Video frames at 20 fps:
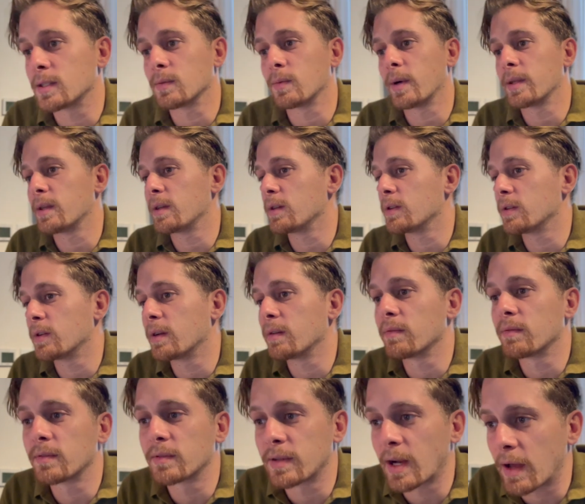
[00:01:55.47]
whether you're in
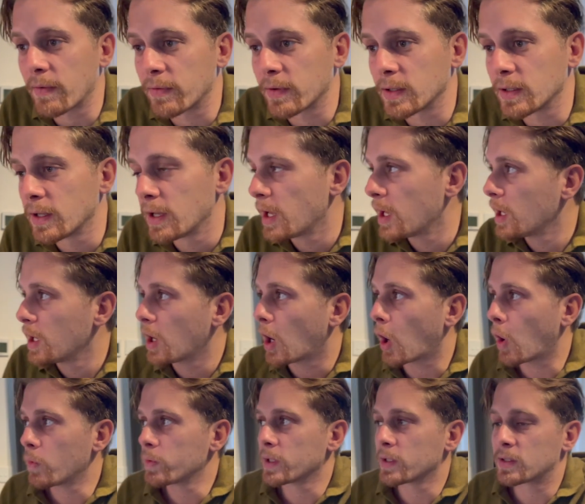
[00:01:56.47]
travel,
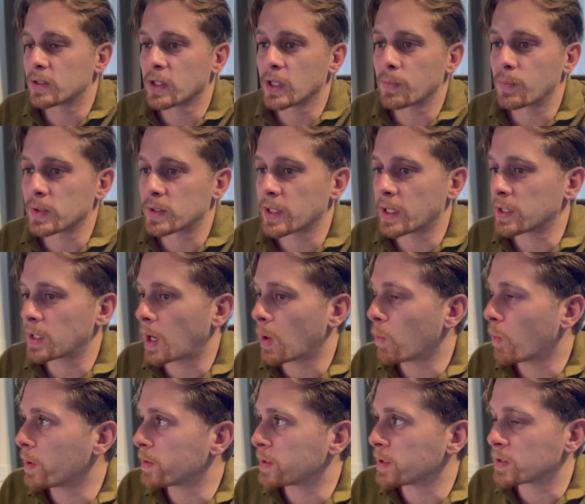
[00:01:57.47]
only 3% are
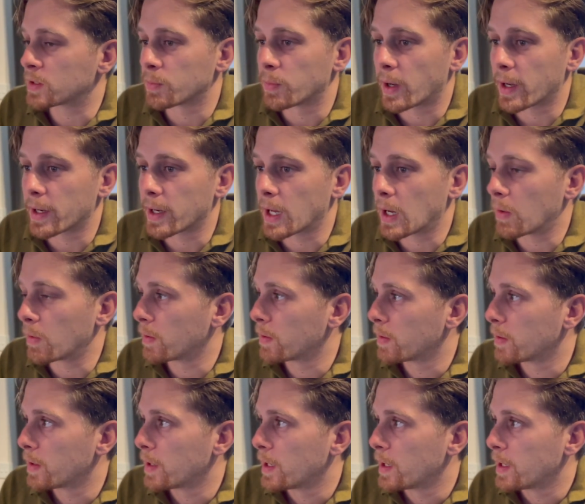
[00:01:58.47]
wanting to buy now.
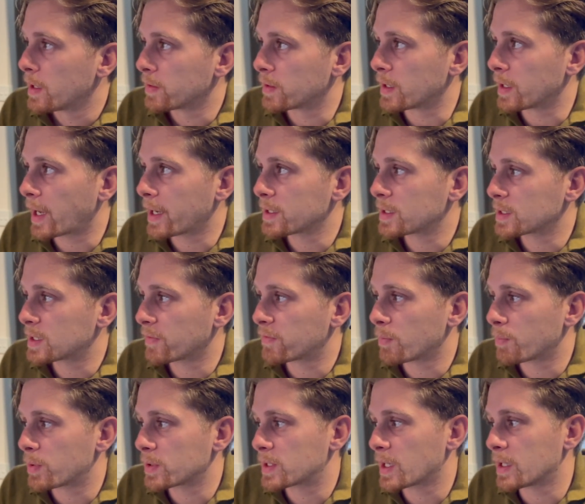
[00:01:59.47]
The
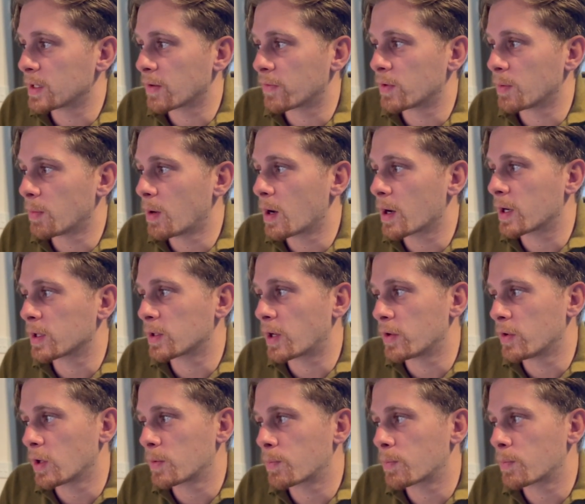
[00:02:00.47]
97% of the market are not